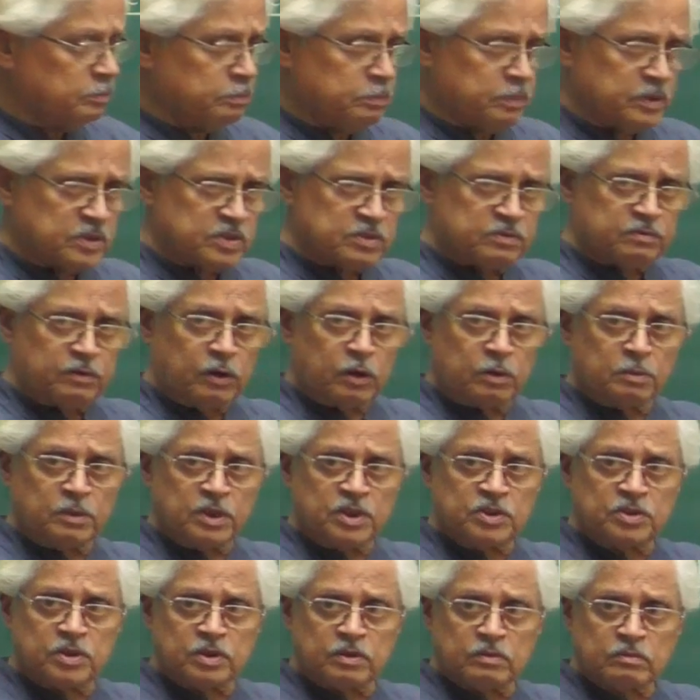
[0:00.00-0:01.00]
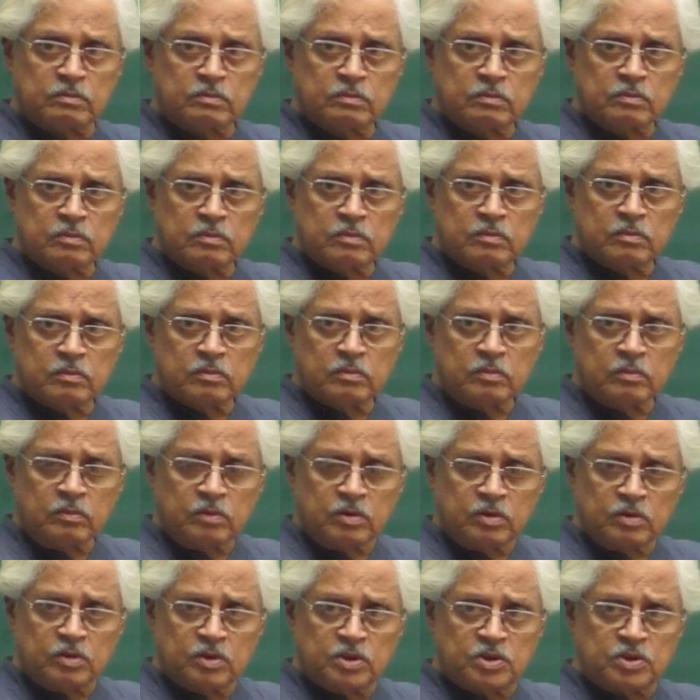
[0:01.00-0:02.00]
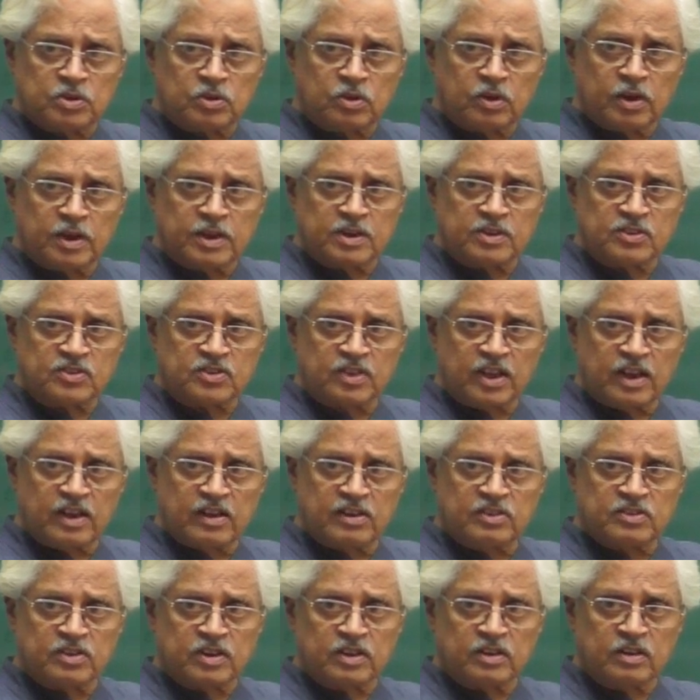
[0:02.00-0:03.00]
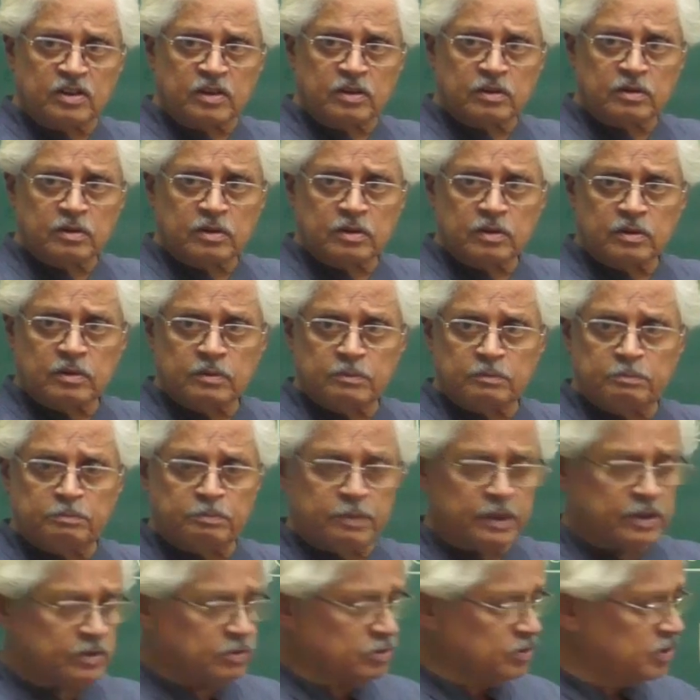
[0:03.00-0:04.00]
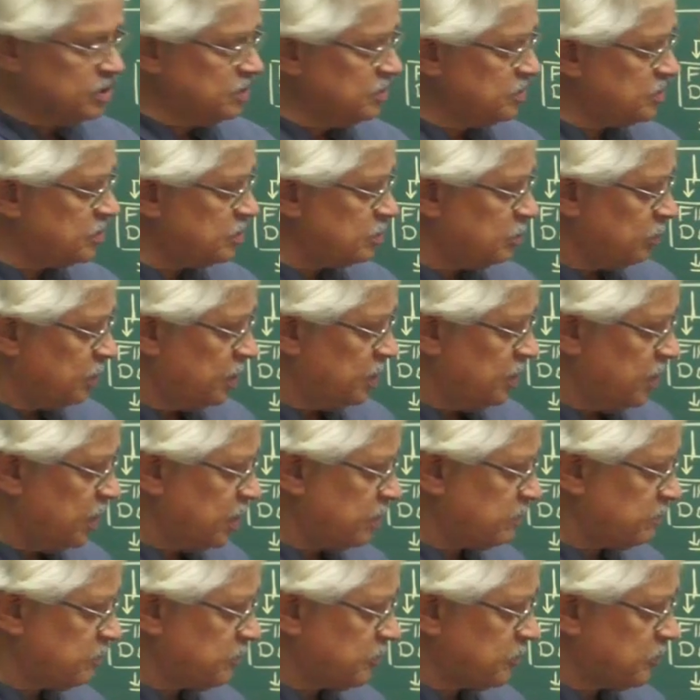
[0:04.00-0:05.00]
pus formation, destroyed cells and pathogens together,